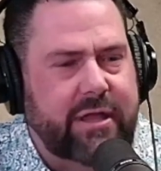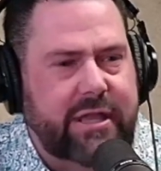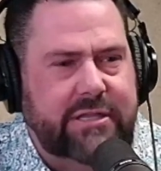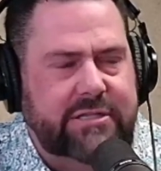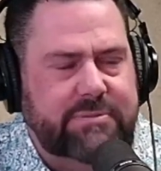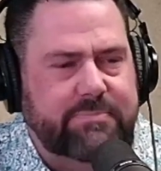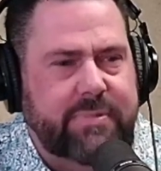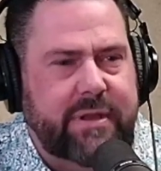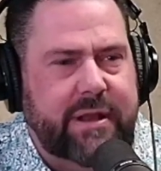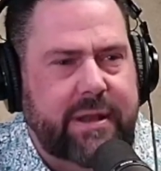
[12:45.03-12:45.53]

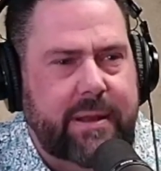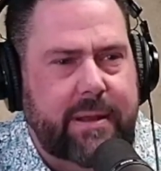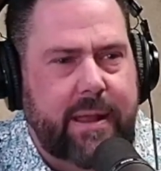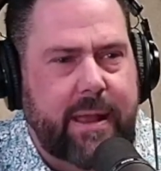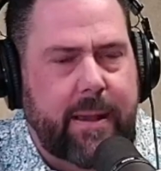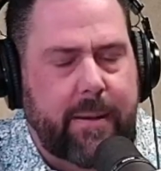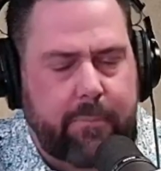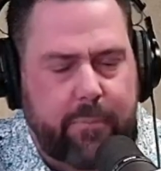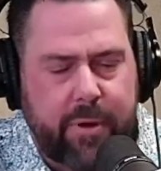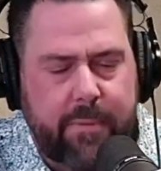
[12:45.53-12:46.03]
it's been
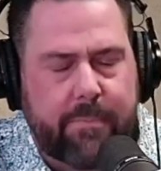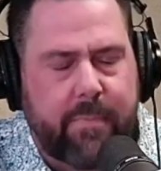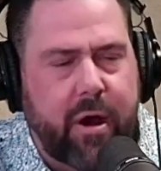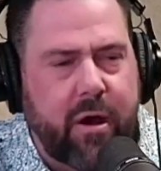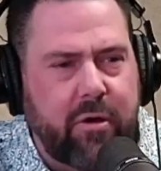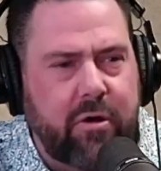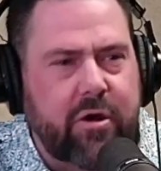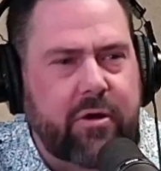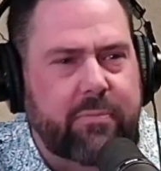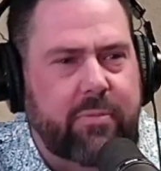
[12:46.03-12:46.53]

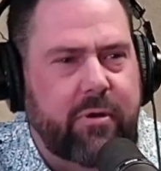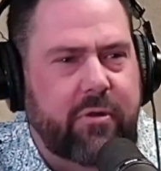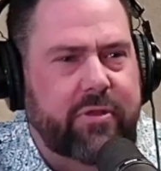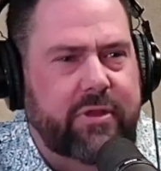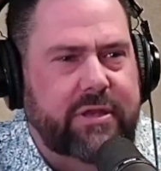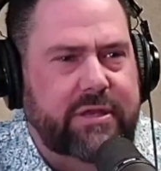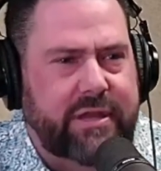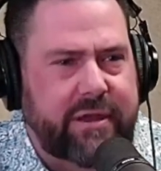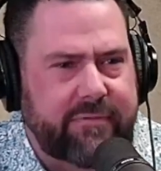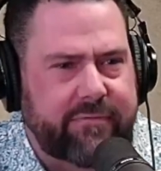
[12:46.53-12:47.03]
remarkable
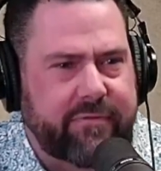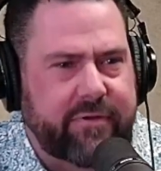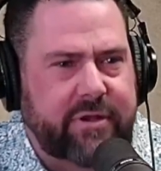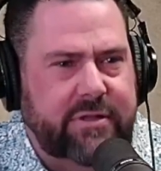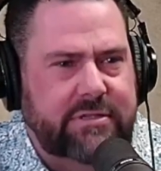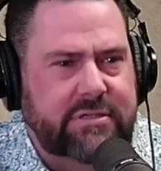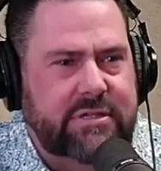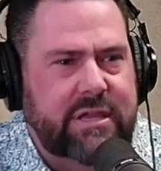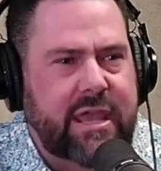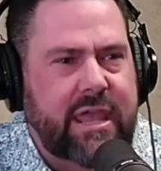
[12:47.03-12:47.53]
the
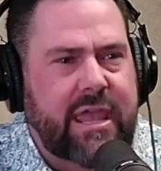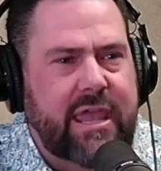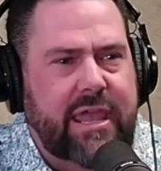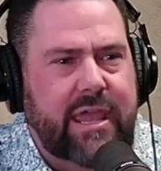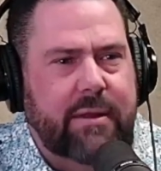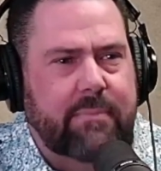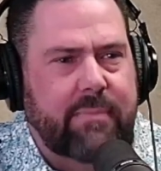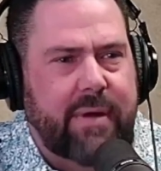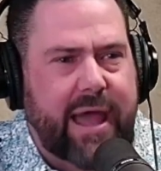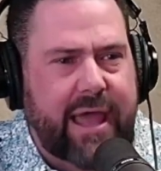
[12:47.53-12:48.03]
difference
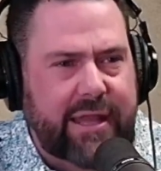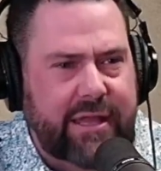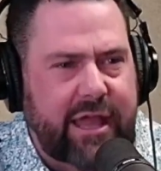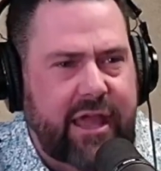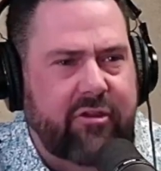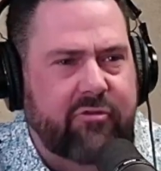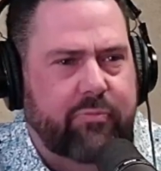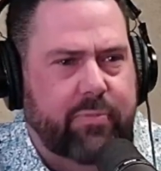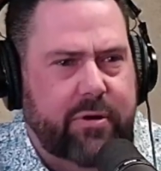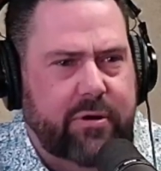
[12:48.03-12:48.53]
in my
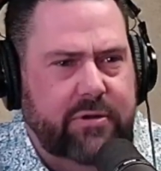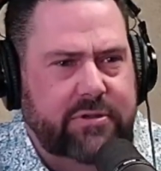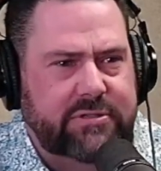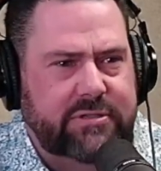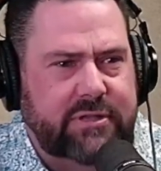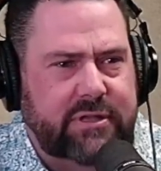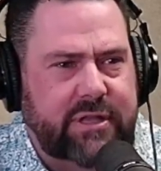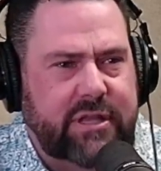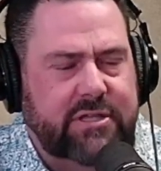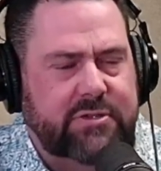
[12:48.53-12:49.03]
life personally,